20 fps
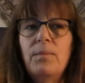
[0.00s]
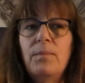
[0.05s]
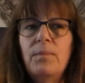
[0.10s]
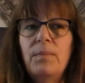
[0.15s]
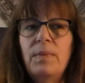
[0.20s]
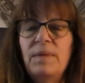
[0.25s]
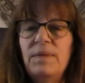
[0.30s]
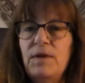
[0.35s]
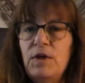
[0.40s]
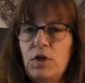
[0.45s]

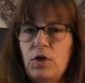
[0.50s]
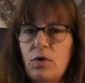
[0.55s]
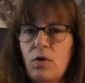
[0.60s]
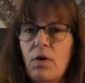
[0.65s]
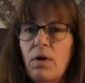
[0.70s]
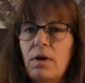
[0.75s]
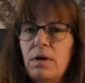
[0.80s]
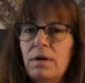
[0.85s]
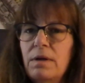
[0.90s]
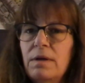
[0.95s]
But the
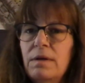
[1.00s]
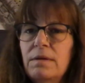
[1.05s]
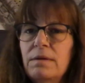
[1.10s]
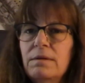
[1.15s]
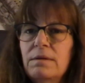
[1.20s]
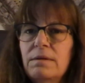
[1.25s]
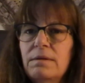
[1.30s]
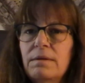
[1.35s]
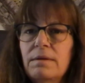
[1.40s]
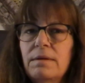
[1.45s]
yarn
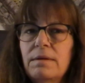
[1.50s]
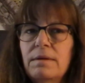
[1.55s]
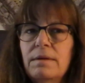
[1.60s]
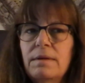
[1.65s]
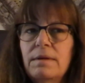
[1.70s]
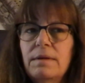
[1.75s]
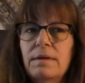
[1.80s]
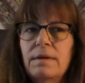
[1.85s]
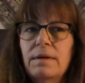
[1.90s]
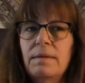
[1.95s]

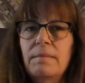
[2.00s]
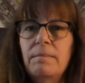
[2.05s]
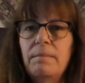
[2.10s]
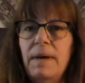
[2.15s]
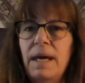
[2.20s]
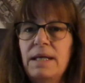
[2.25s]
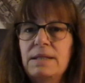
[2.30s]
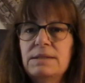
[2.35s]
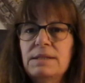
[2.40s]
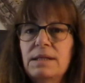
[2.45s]

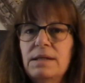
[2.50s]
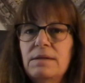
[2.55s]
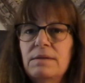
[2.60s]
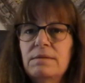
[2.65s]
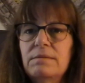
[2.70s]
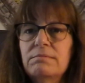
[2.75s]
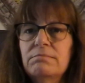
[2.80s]
makes it